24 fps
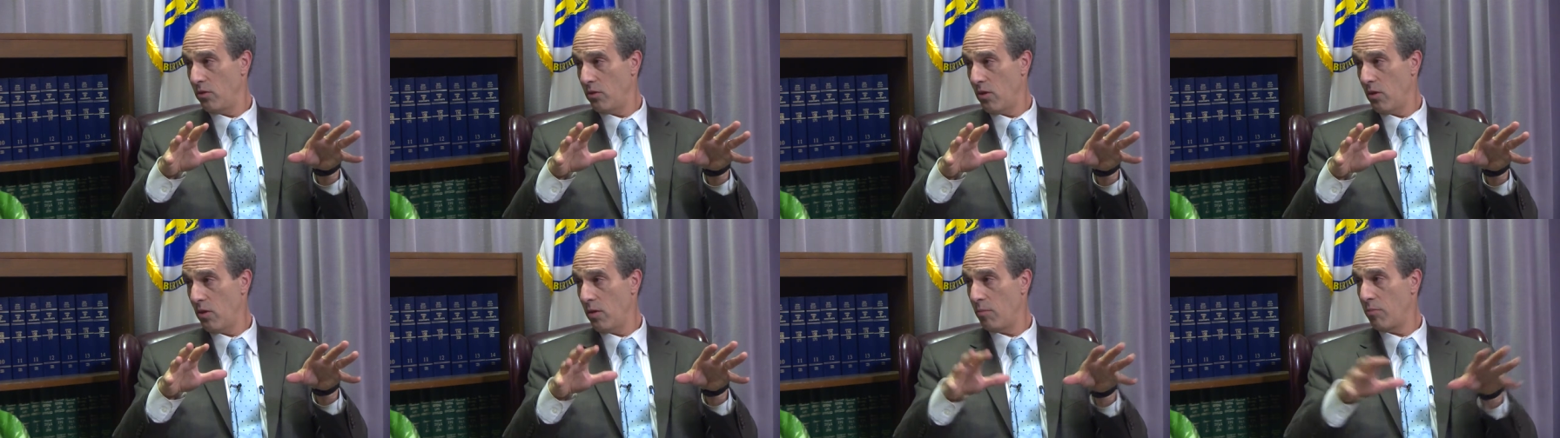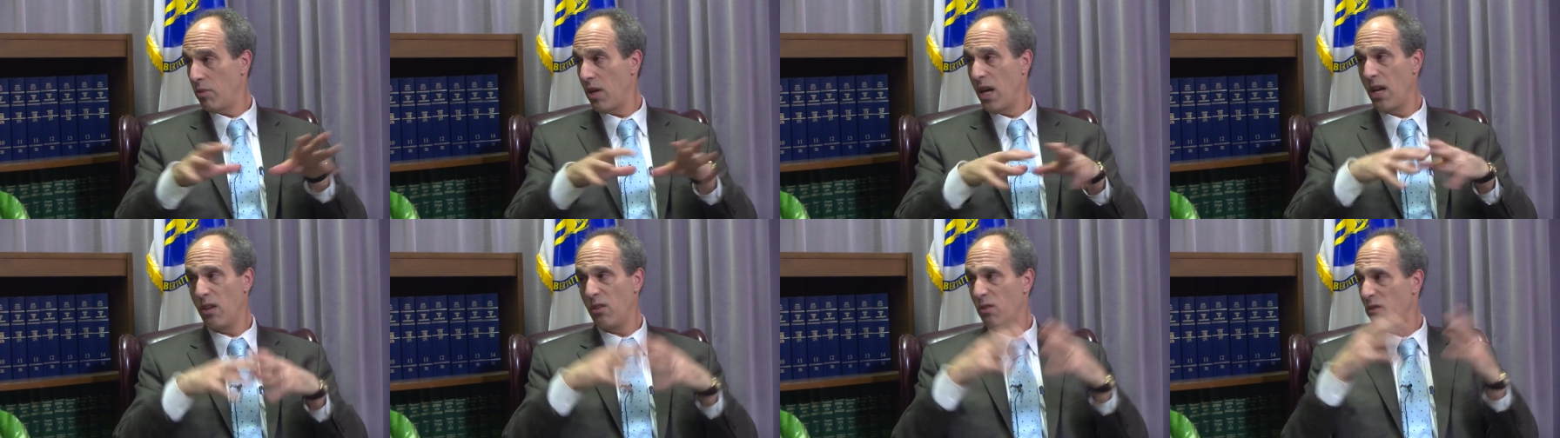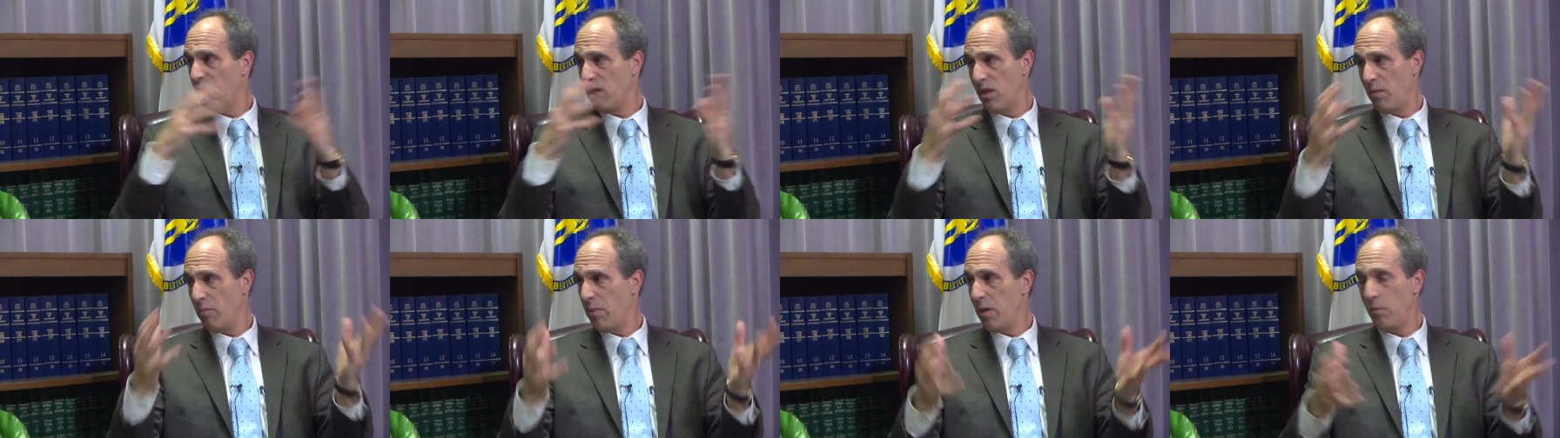so the
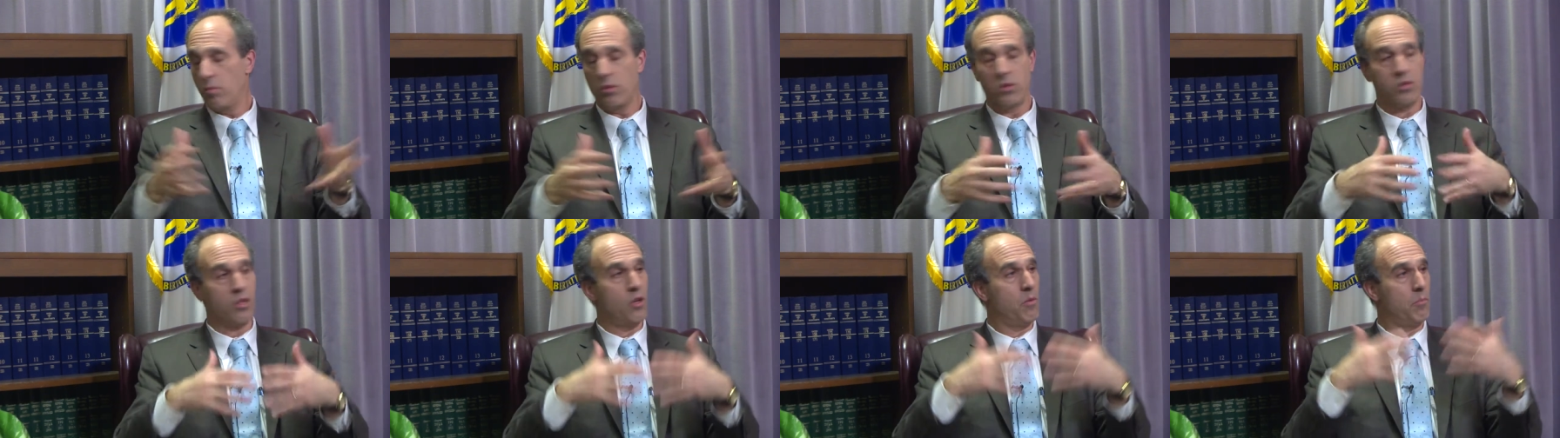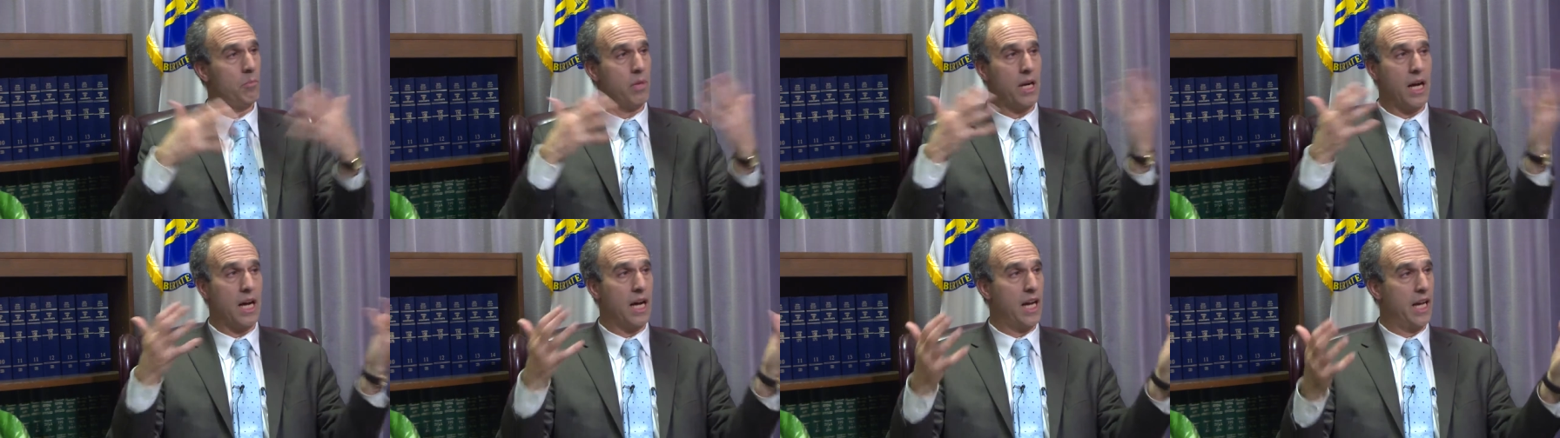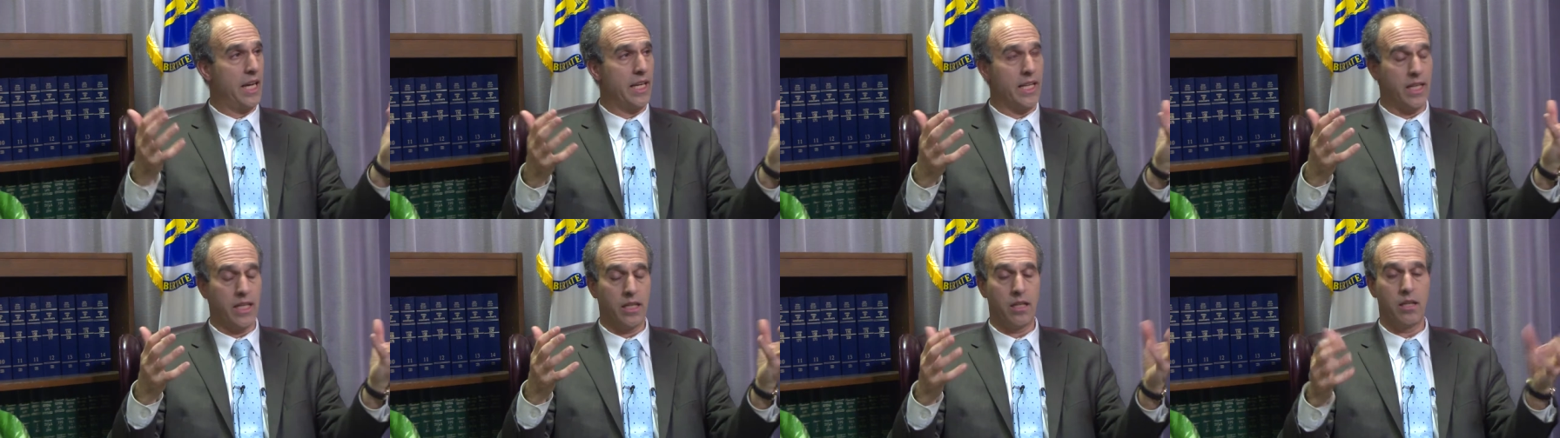produce that people don't
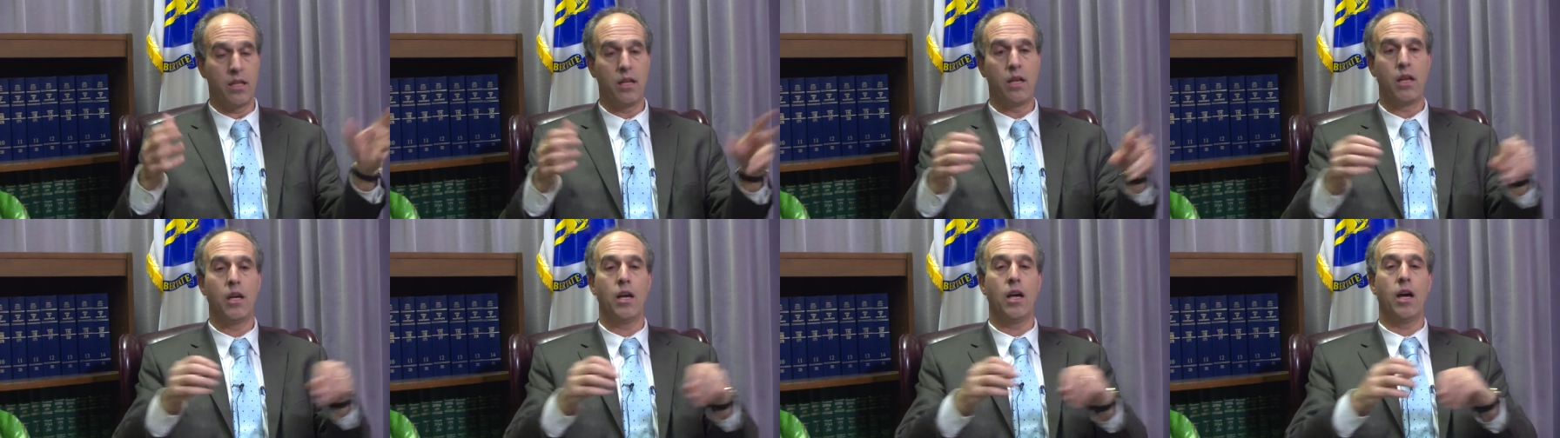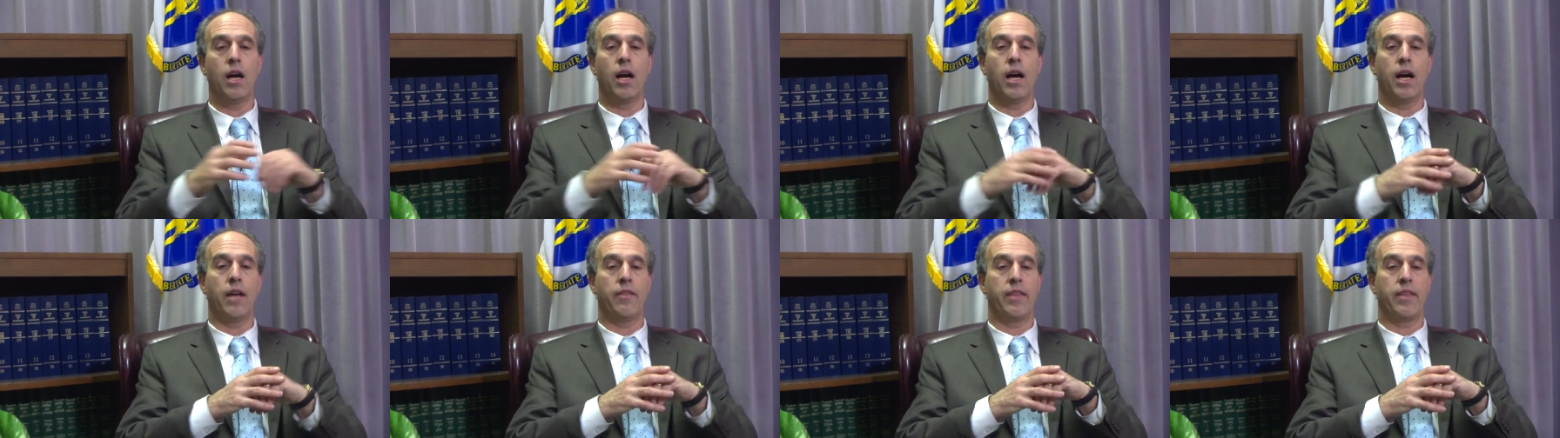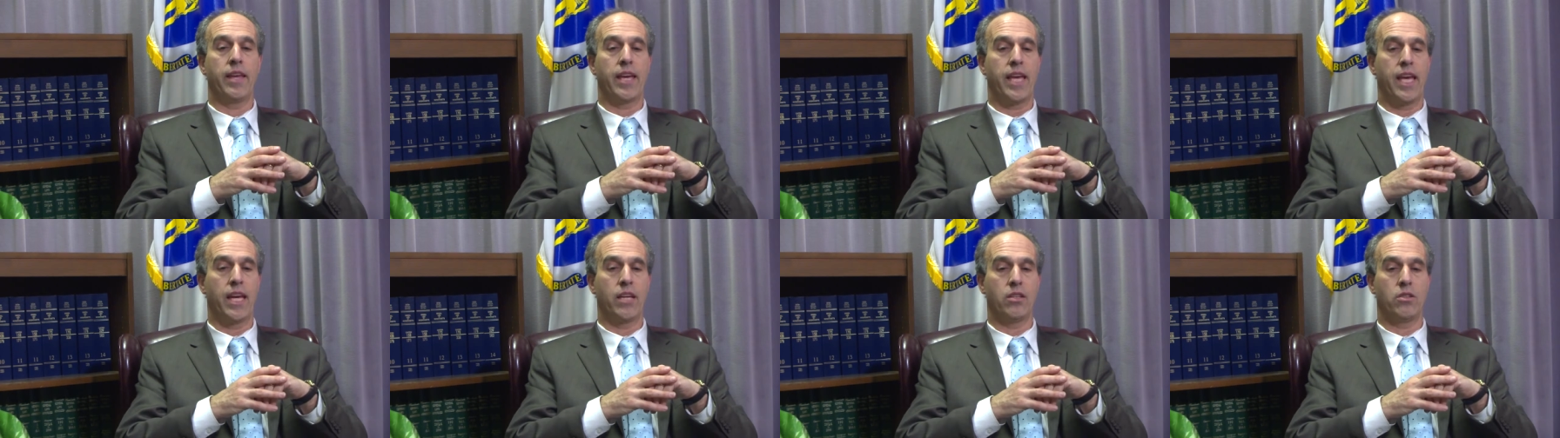buy and they
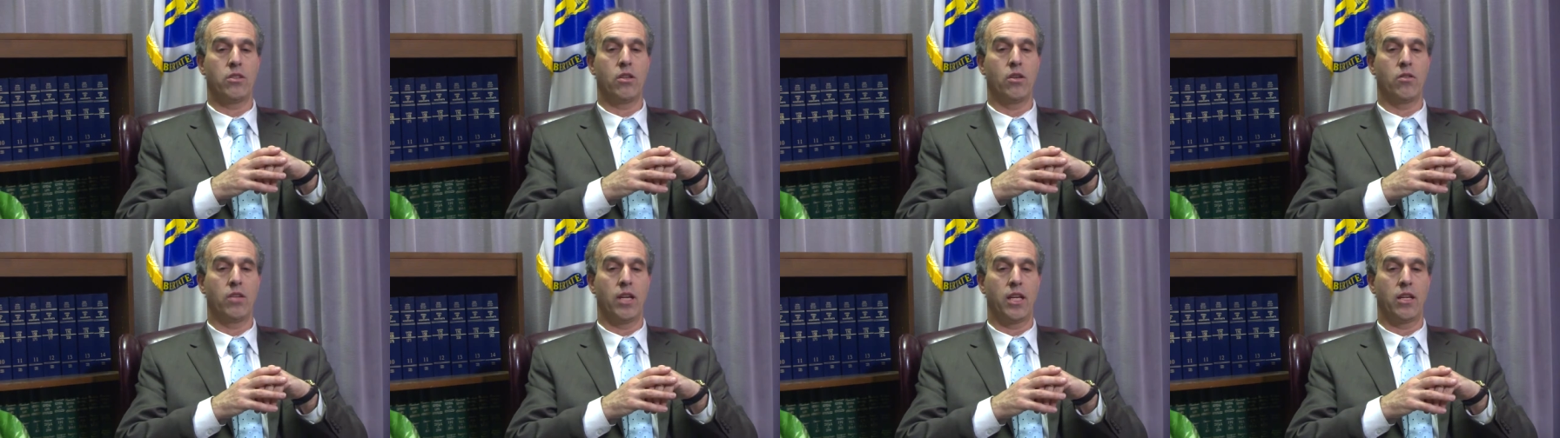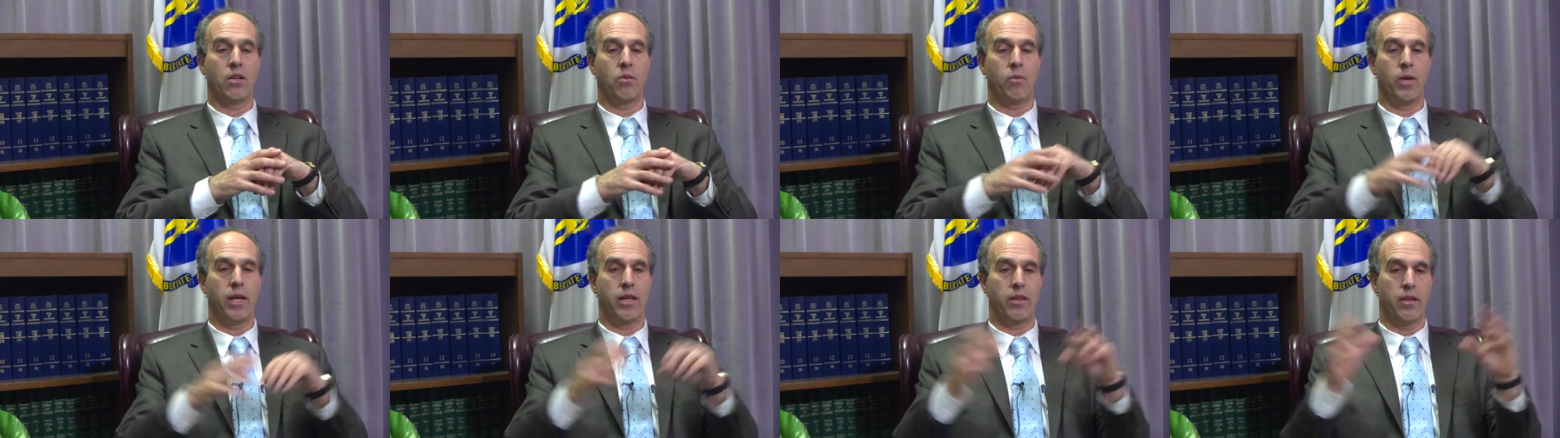can't donate away.